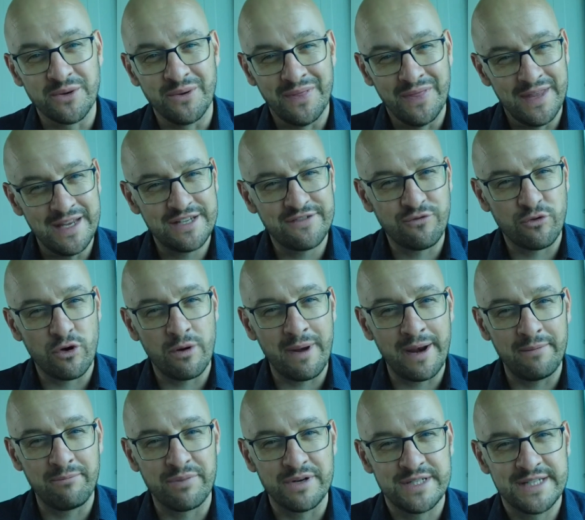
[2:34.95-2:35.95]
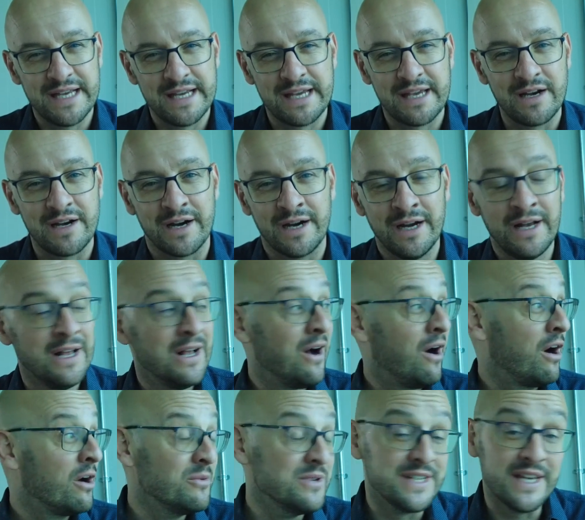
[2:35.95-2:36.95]
So in this format in particular,
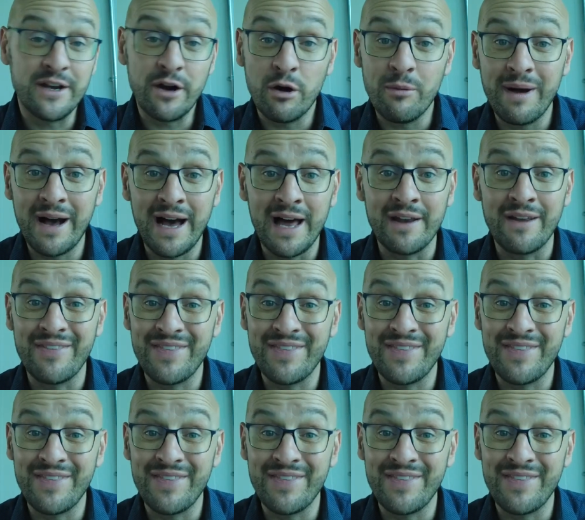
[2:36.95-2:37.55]
I was in Oman,